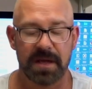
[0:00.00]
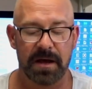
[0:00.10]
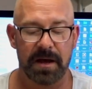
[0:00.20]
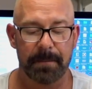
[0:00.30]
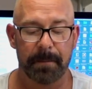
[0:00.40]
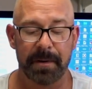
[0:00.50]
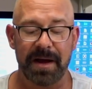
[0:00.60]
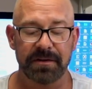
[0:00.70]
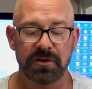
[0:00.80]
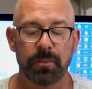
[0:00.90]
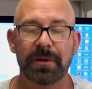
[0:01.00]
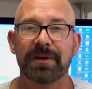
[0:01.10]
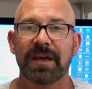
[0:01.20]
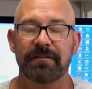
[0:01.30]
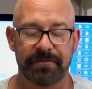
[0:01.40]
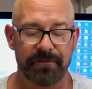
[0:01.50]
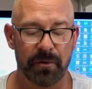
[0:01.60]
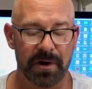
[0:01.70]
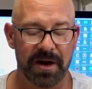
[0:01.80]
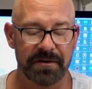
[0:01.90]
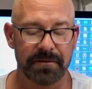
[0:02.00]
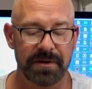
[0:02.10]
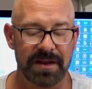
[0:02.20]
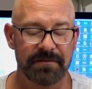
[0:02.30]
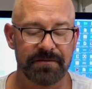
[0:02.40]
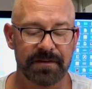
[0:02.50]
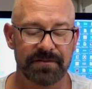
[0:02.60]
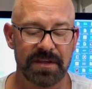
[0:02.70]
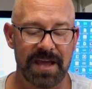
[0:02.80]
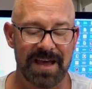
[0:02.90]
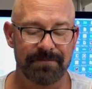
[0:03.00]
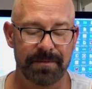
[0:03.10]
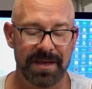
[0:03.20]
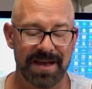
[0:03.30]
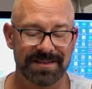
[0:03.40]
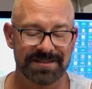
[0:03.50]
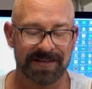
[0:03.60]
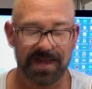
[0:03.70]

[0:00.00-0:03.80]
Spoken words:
but you will get 450 FPS.